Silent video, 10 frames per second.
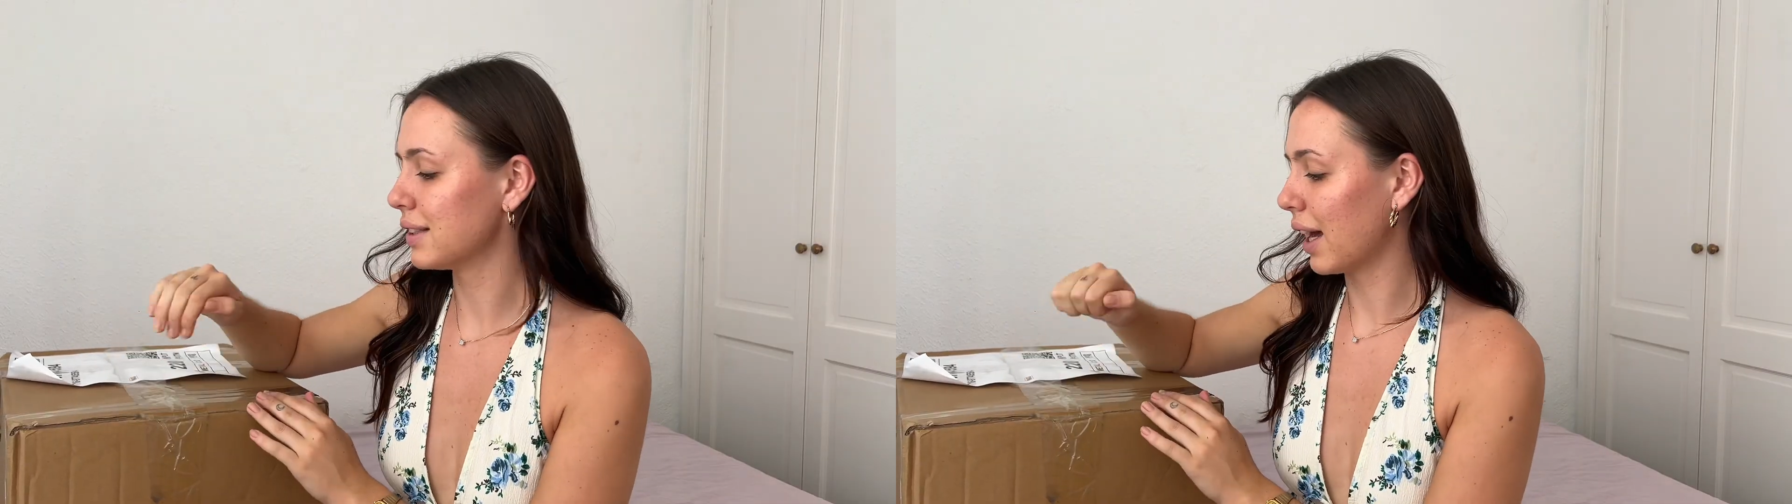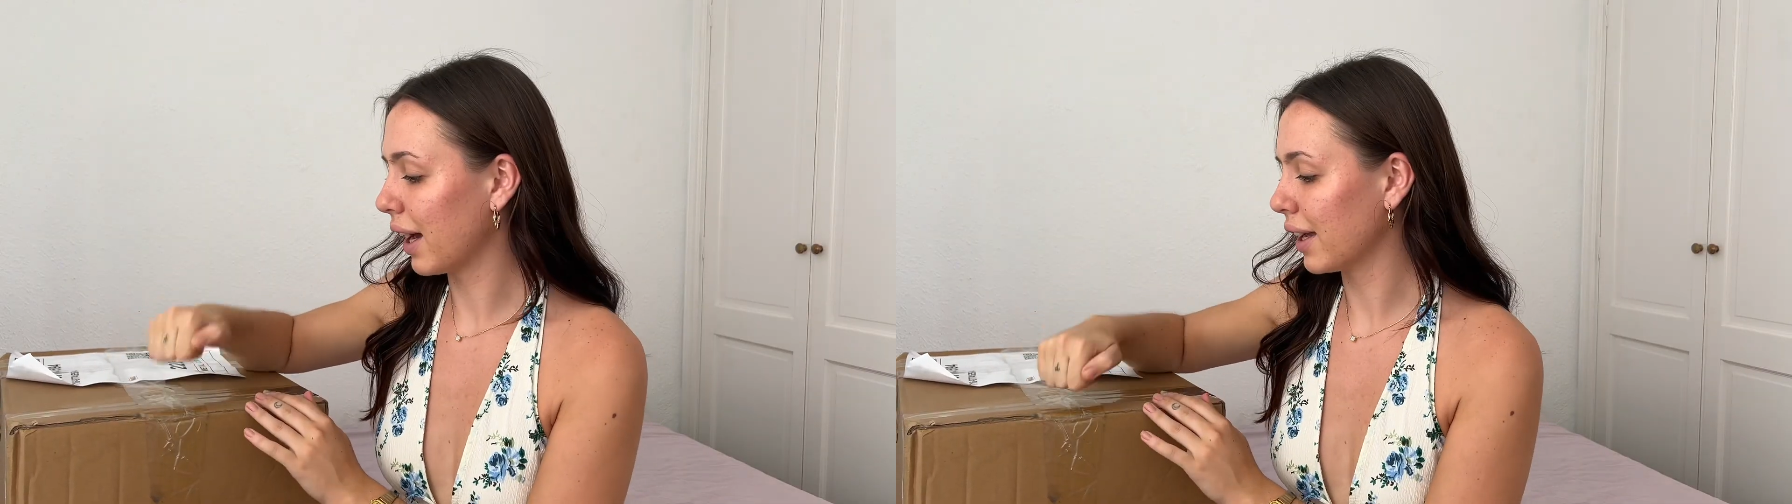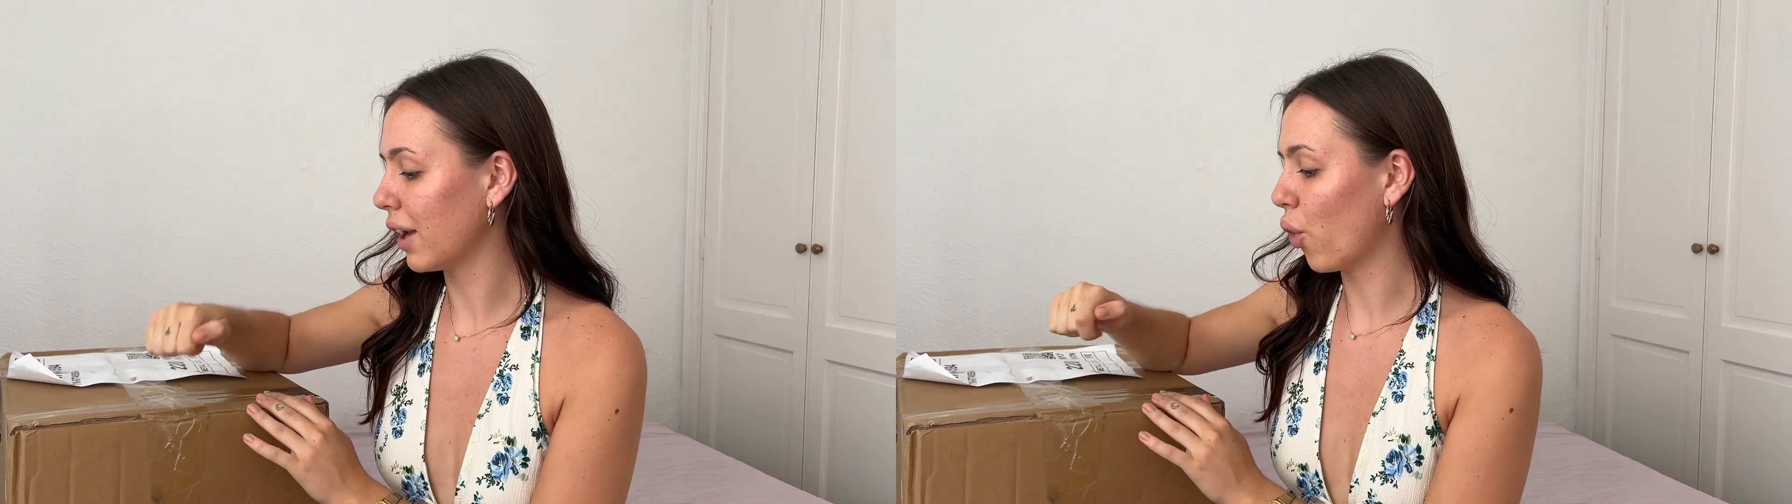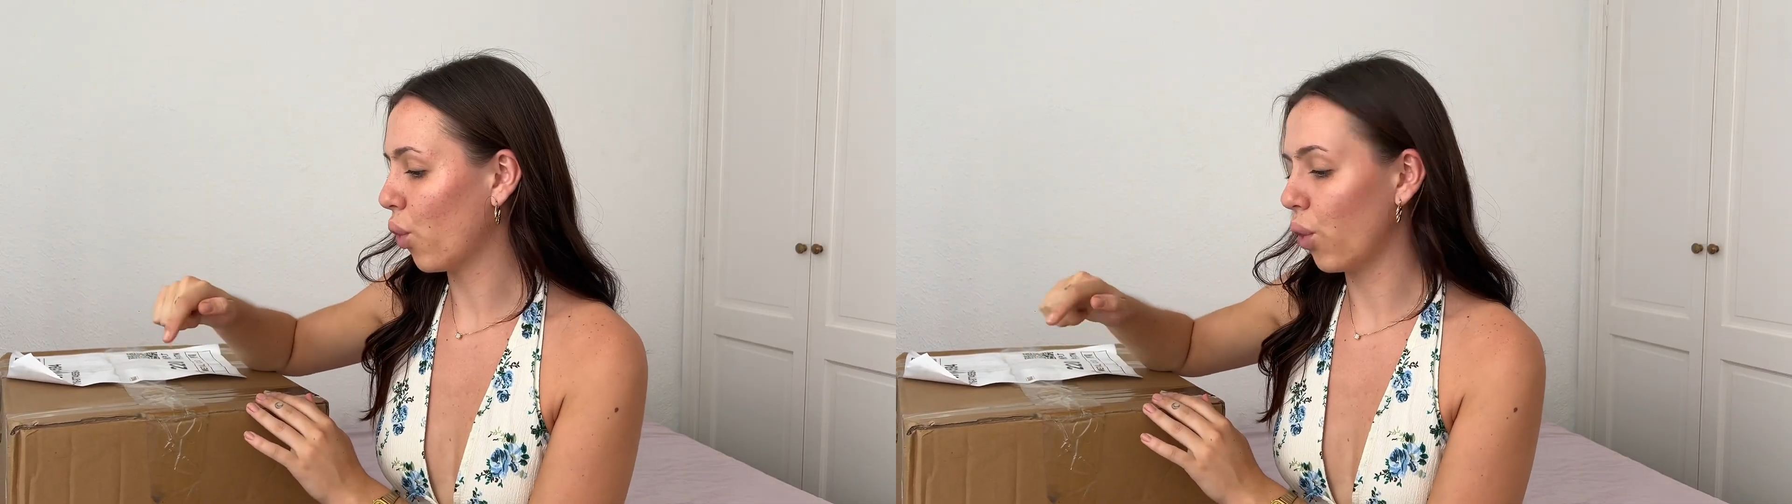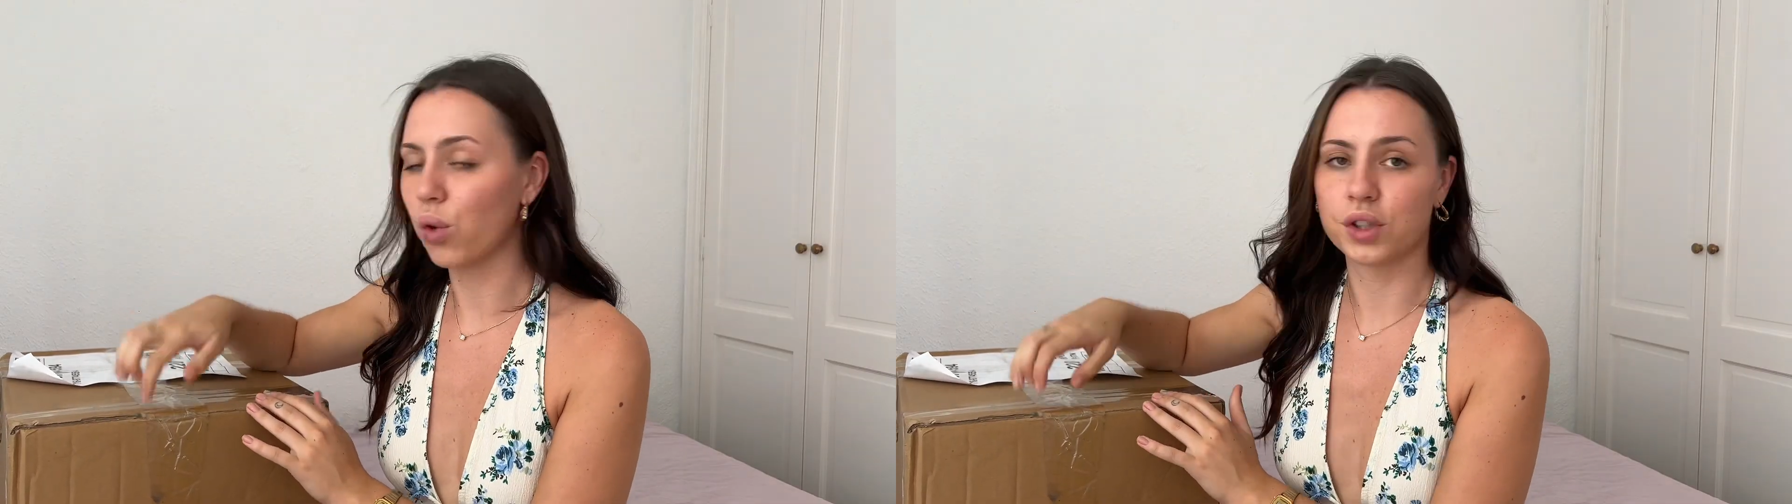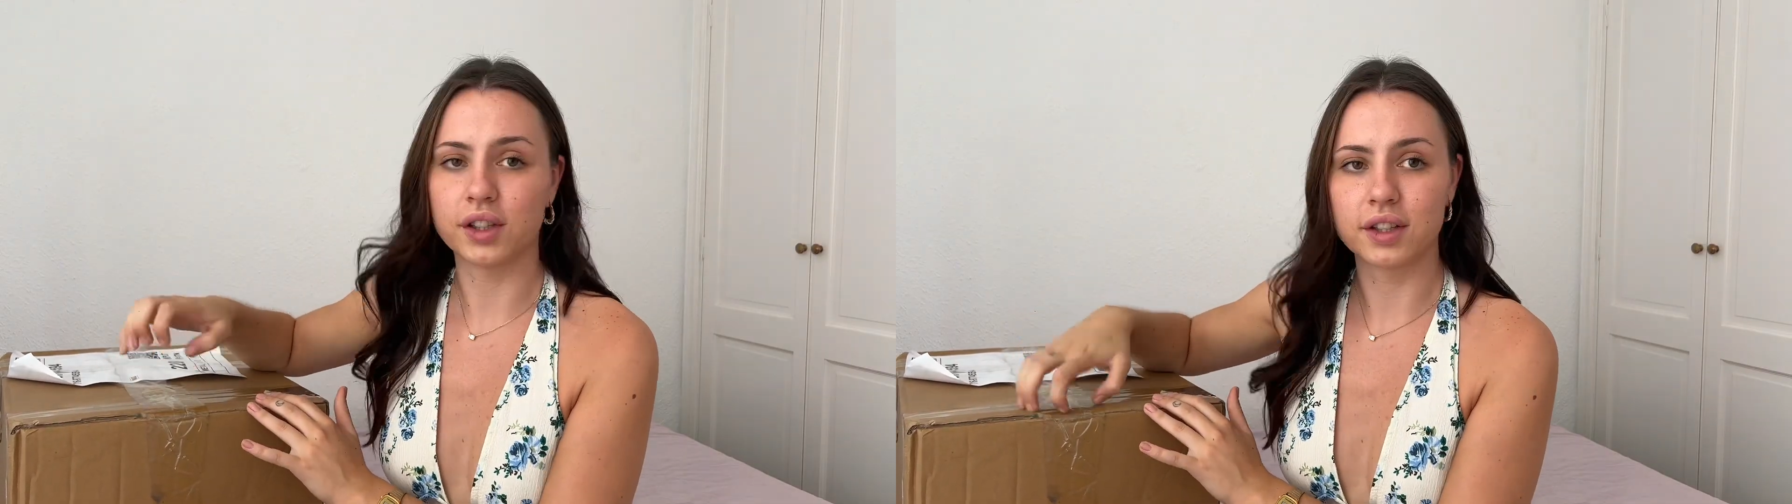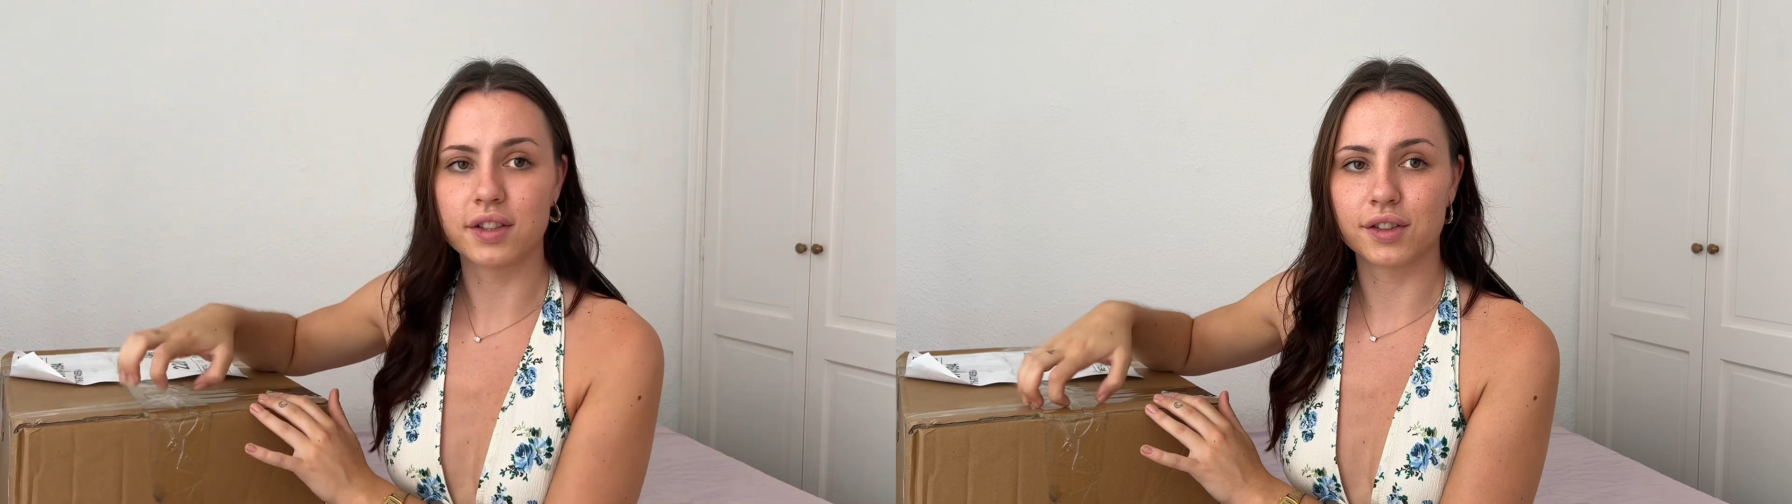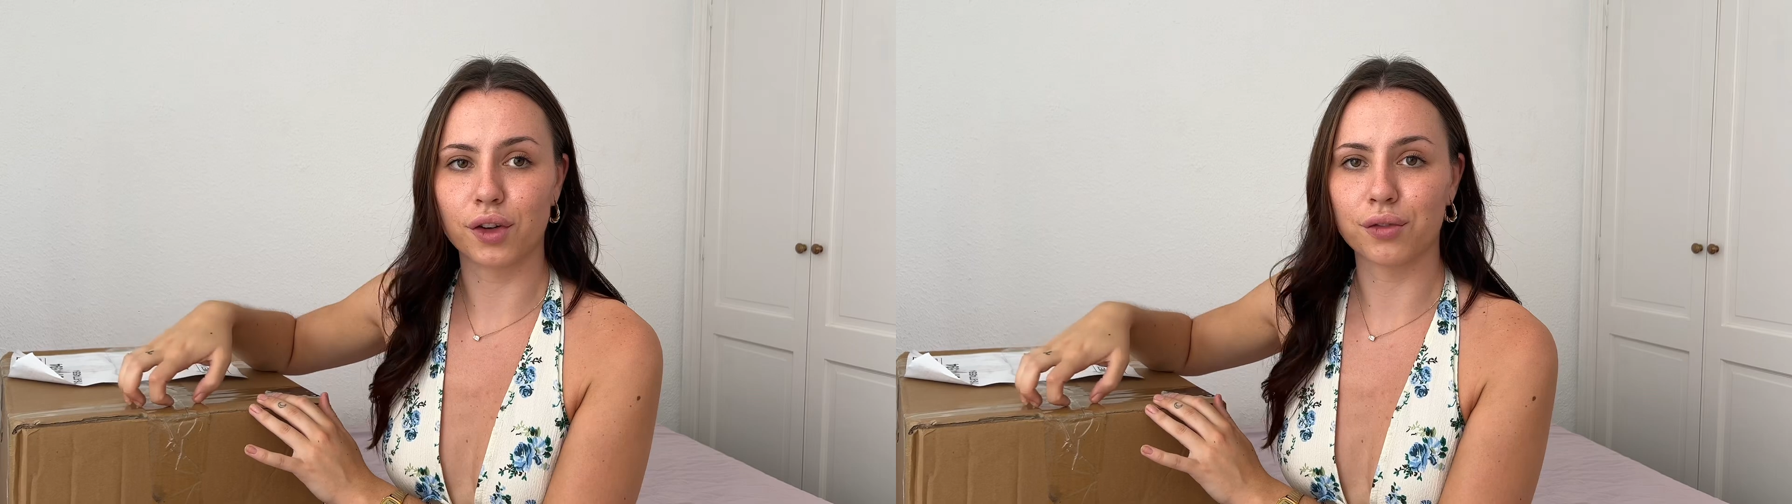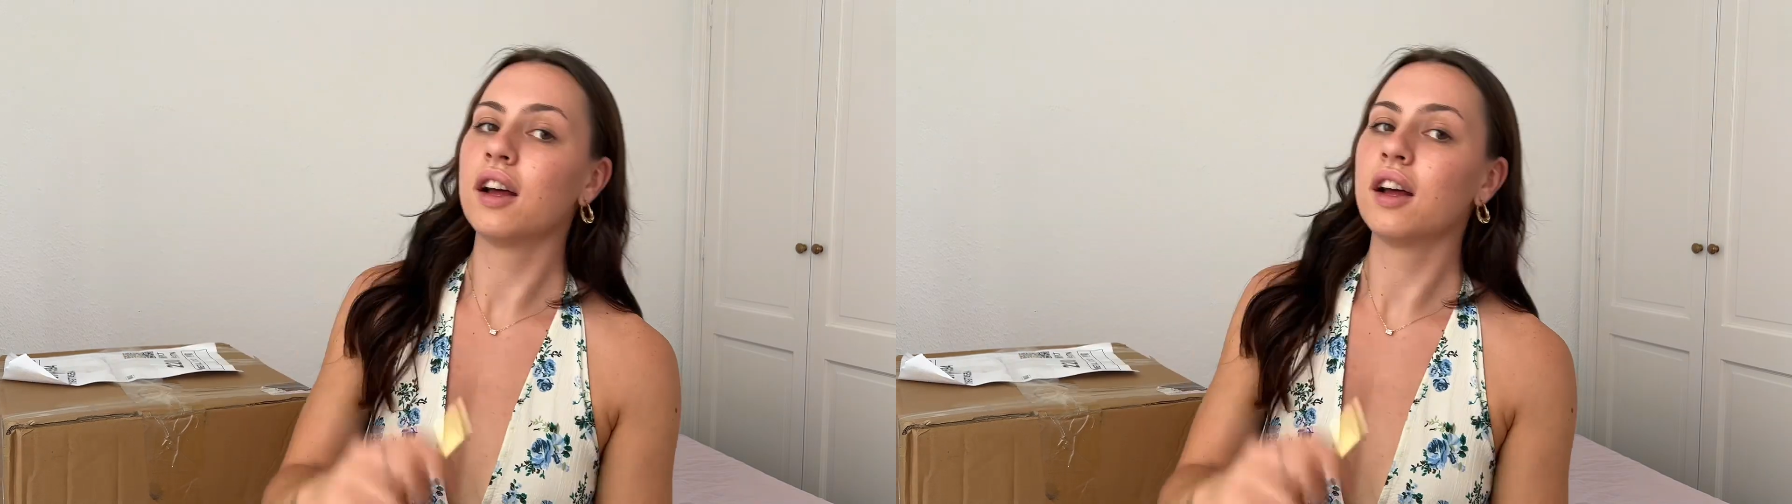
I ordered this stuff.